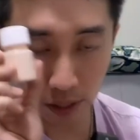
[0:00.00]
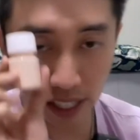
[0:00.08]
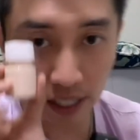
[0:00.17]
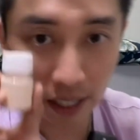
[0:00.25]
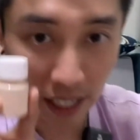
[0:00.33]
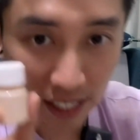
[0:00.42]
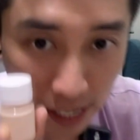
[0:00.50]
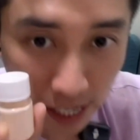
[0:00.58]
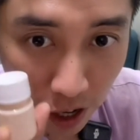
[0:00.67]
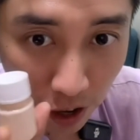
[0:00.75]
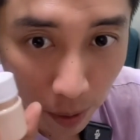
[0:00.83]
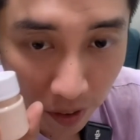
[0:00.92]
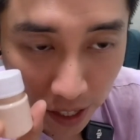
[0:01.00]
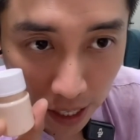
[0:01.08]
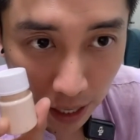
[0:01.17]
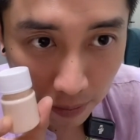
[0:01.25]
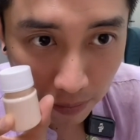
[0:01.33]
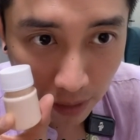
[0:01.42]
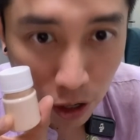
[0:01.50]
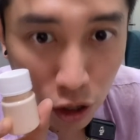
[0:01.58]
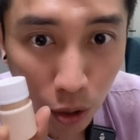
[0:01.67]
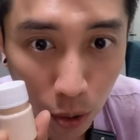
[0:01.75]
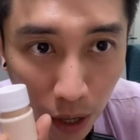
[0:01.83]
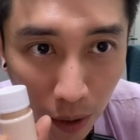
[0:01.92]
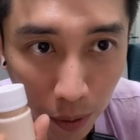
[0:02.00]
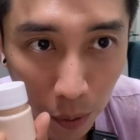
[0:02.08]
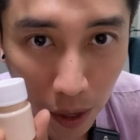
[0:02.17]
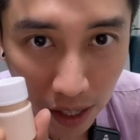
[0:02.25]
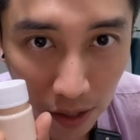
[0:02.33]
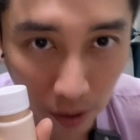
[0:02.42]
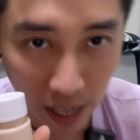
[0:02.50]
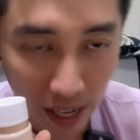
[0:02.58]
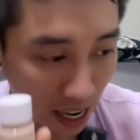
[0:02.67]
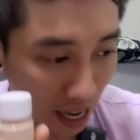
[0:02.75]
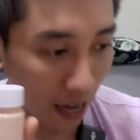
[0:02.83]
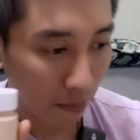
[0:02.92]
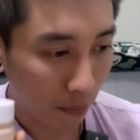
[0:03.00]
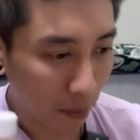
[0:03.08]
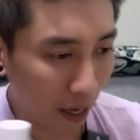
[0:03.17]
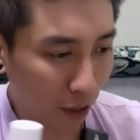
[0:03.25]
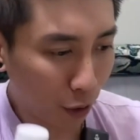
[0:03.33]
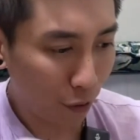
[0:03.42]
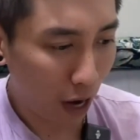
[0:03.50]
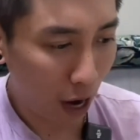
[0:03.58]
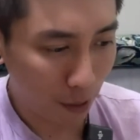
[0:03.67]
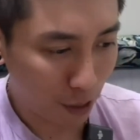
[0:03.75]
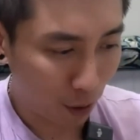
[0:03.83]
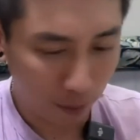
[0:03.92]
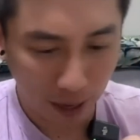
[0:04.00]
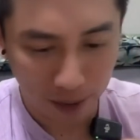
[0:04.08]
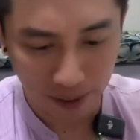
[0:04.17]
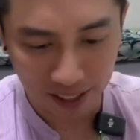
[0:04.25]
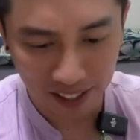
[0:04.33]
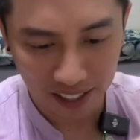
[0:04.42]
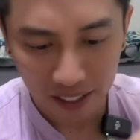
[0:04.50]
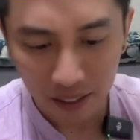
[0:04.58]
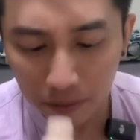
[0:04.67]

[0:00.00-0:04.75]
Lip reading: So this is the CC cream over here. Let's show you how it works, okay? Maybe I don't even know how much to apply, man.